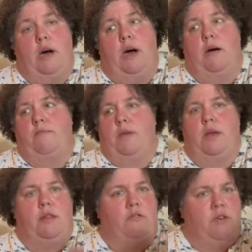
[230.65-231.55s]

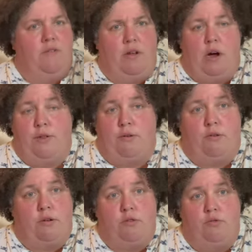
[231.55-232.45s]
and there's even
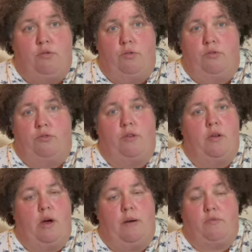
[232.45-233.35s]
other tools
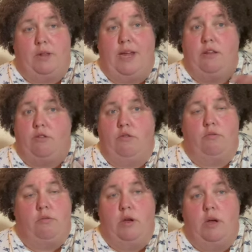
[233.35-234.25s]
related
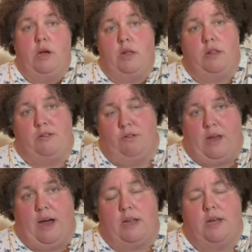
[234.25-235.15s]
to that.